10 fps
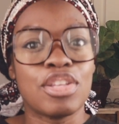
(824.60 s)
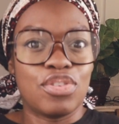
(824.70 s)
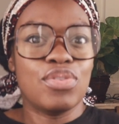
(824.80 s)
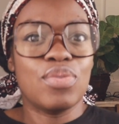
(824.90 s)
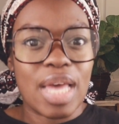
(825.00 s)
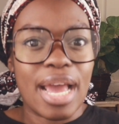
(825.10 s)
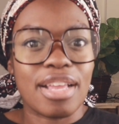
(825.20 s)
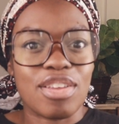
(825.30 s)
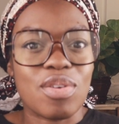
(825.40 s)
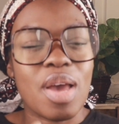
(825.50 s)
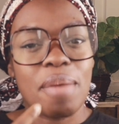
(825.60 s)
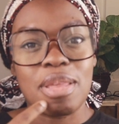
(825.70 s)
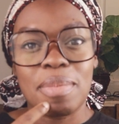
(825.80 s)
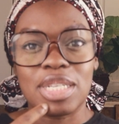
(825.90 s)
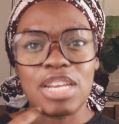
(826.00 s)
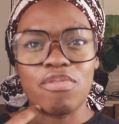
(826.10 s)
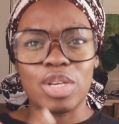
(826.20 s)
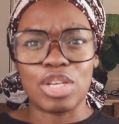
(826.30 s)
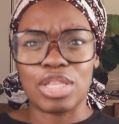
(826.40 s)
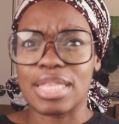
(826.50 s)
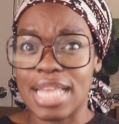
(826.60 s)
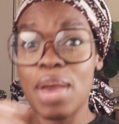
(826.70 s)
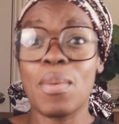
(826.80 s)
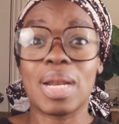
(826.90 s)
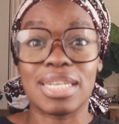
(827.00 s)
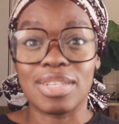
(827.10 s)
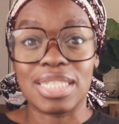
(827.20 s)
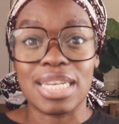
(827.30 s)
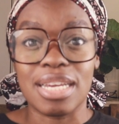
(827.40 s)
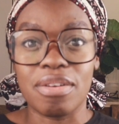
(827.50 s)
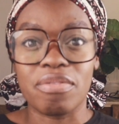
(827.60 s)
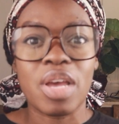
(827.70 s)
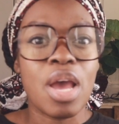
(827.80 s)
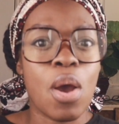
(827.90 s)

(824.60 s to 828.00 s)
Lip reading: do that. You helped them achieve what they wanted to achieve